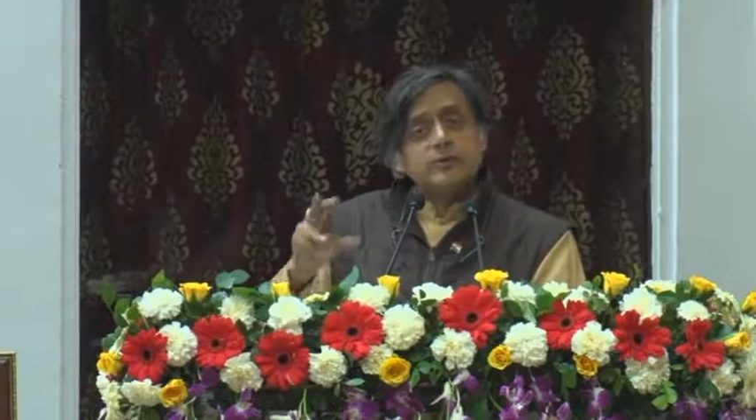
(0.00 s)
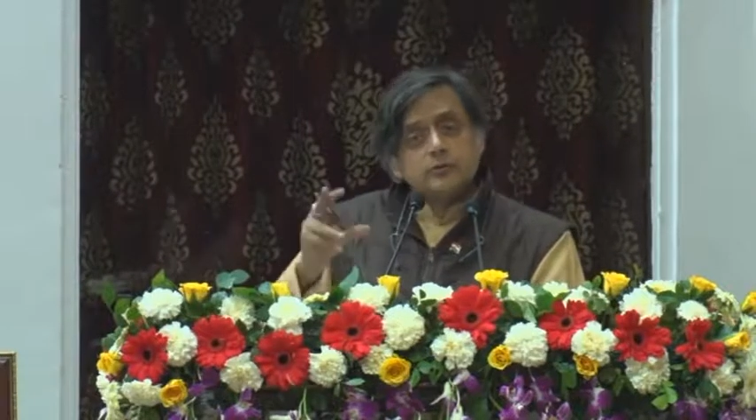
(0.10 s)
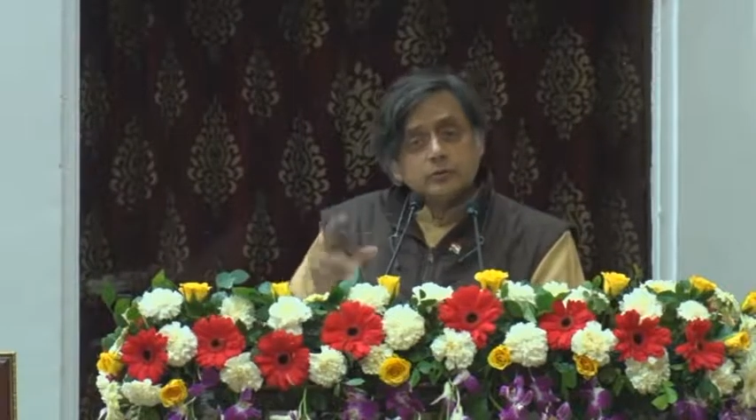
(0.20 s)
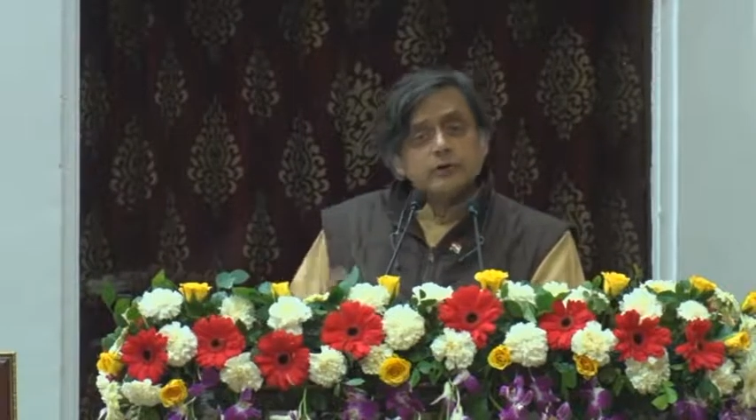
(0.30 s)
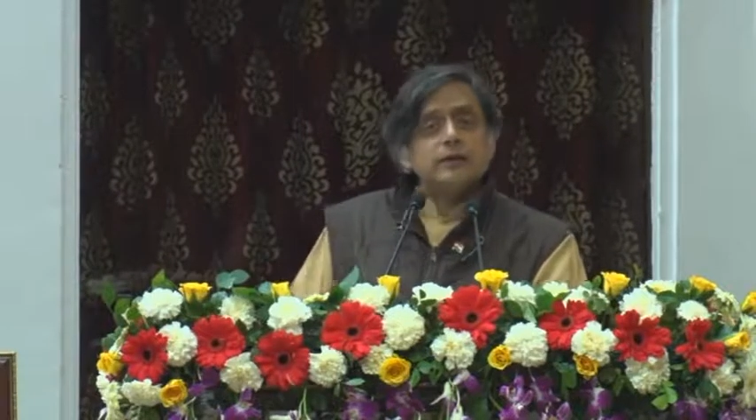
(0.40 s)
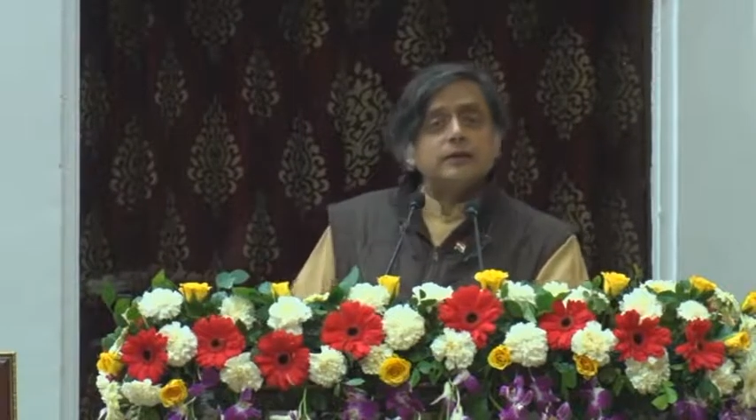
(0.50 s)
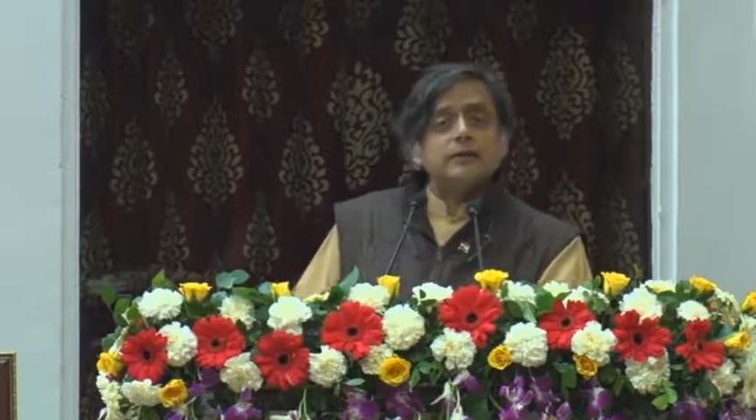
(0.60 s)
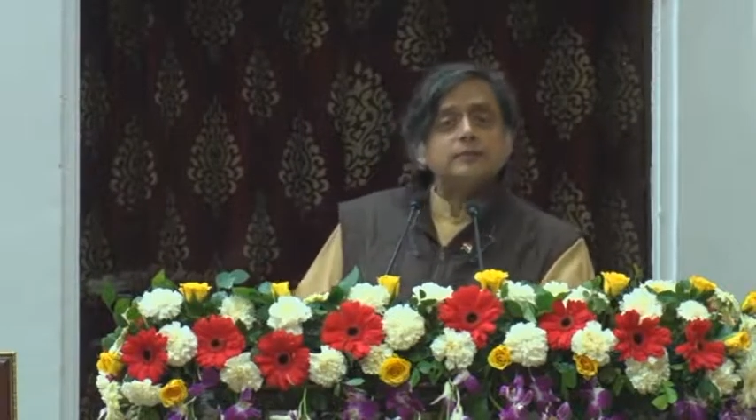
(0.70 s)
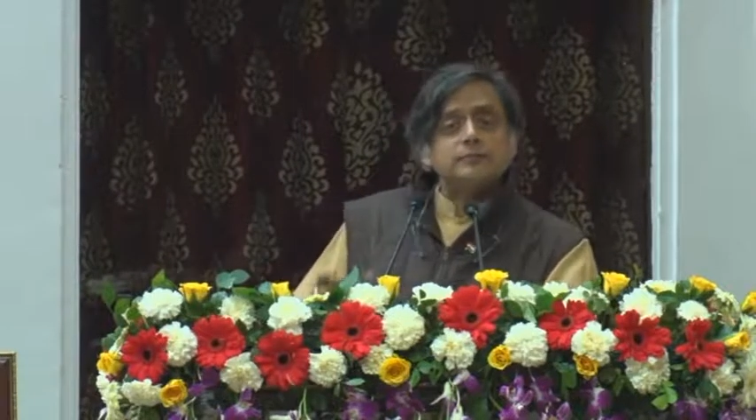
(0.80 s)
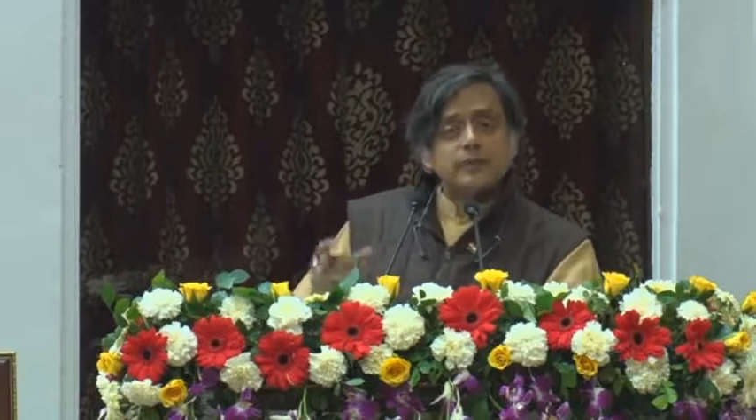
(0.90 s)
the ruling
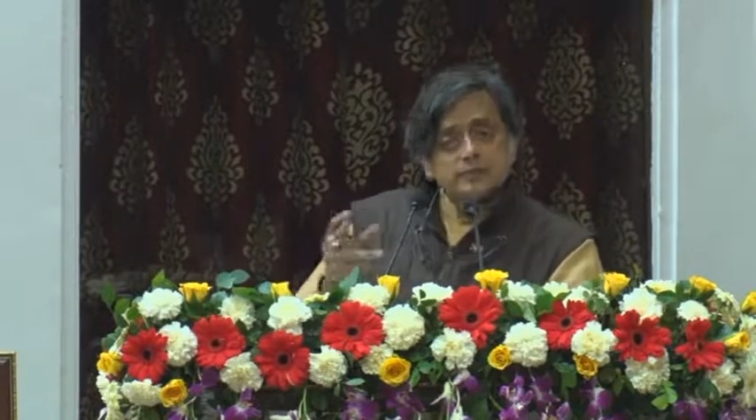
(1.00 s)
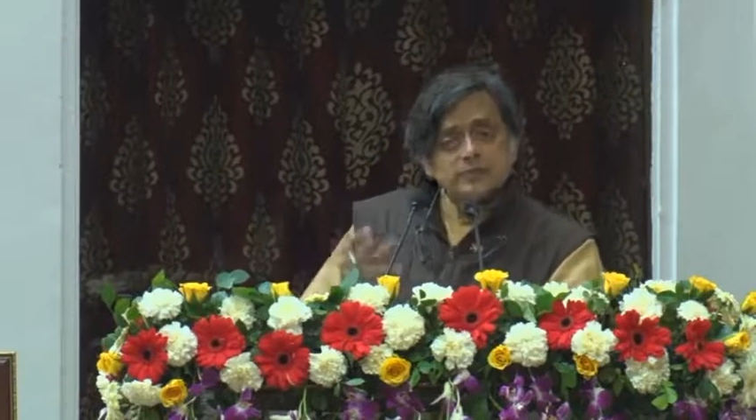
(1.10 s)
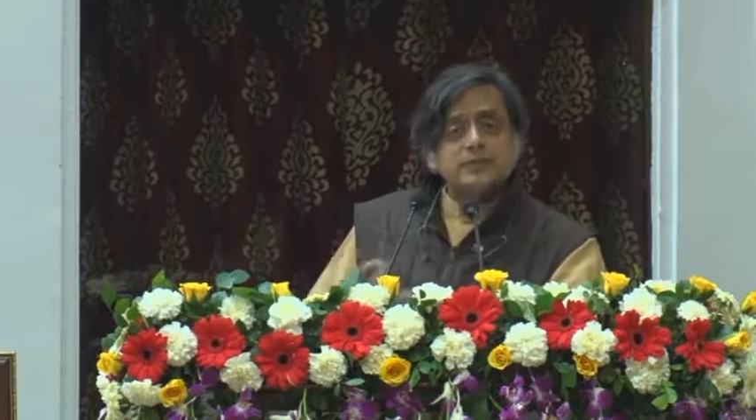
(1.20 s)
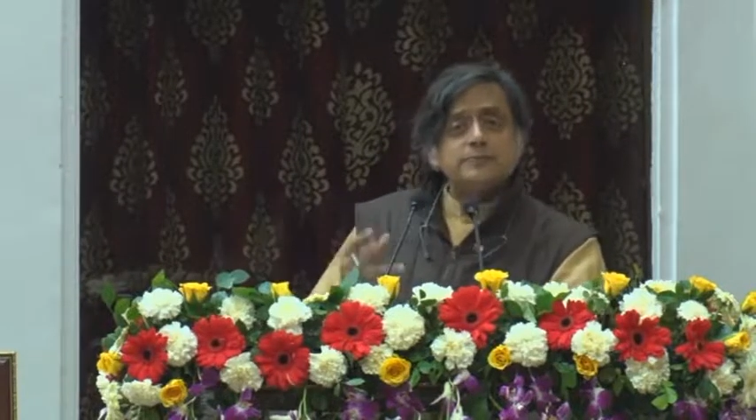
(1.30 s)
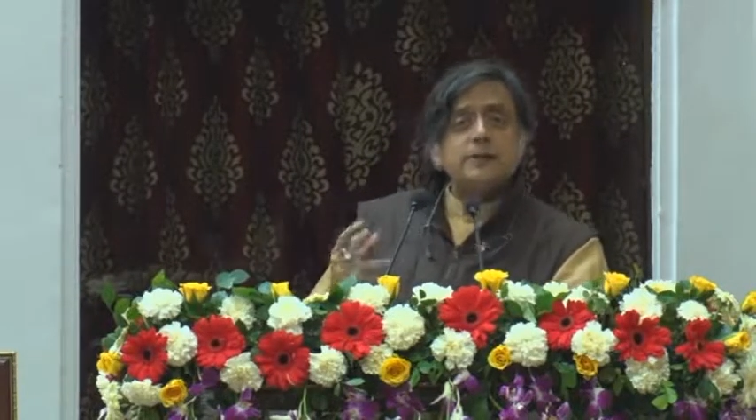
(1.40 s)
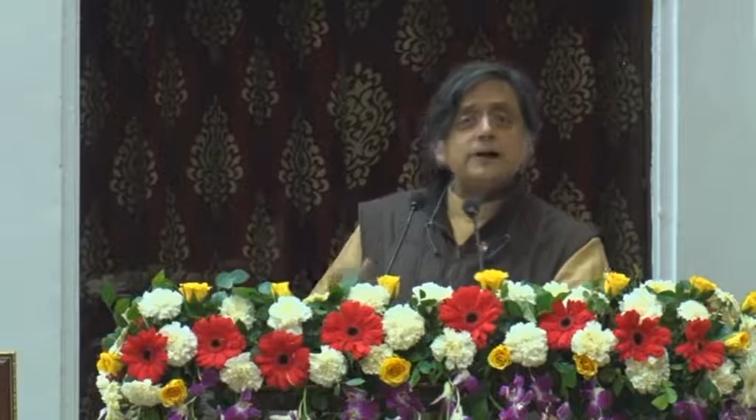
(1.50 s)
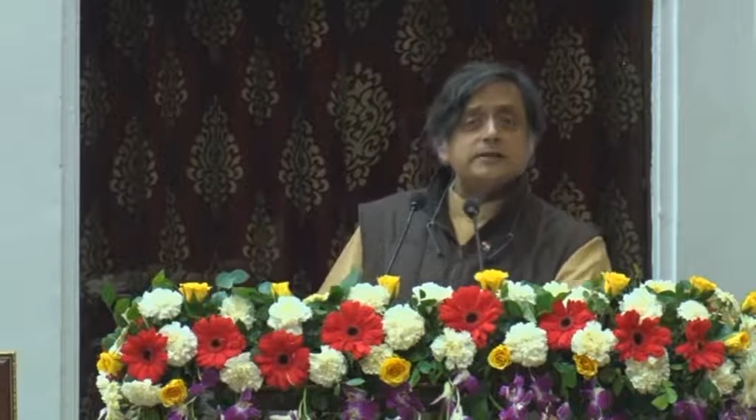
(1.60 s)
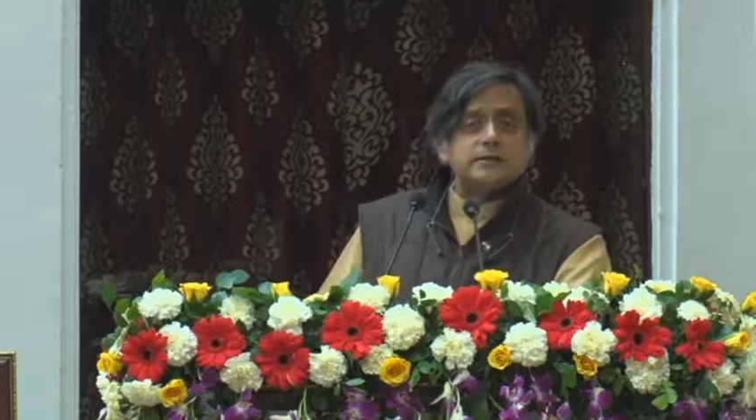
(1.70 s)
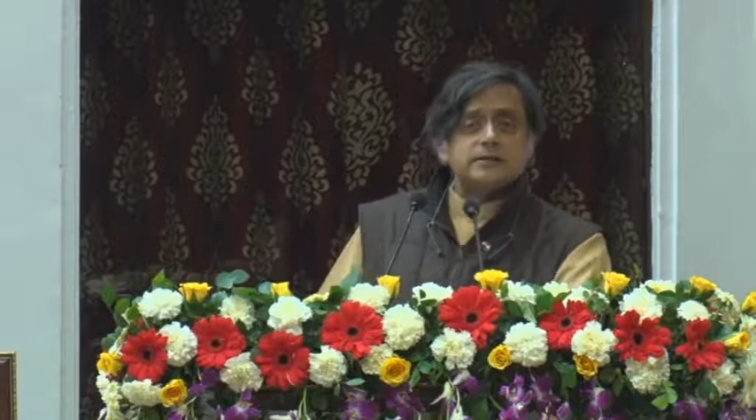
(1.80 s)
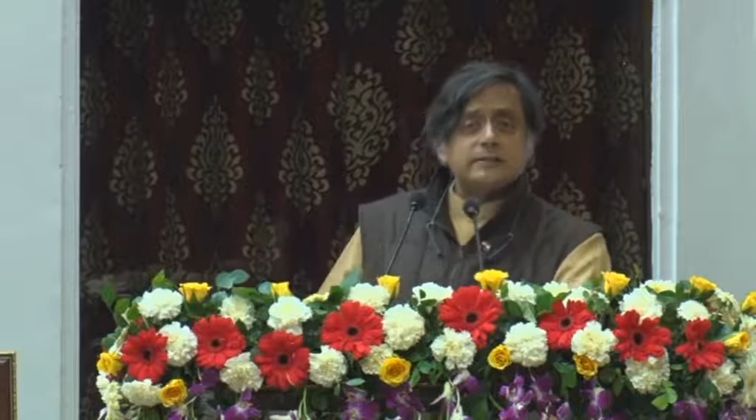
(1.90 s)
president's
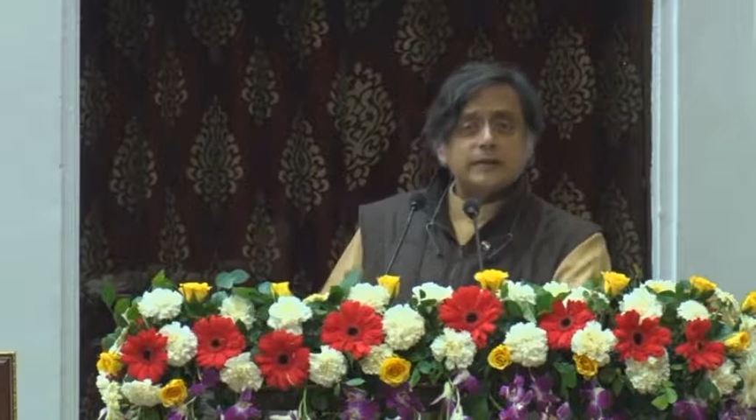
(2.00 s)
party